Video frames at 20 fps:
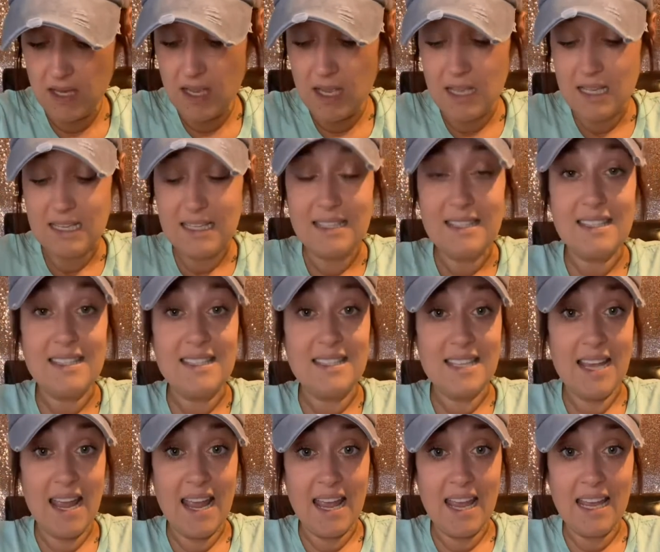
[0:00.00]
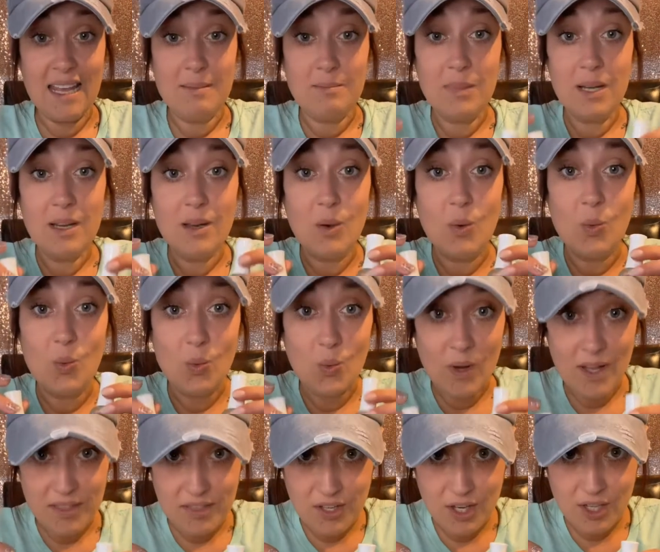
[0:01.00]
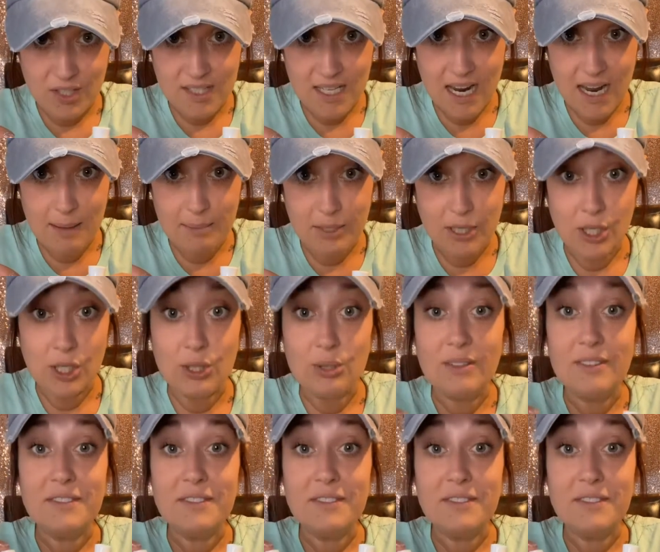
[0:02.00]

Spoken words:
Same with your top coat,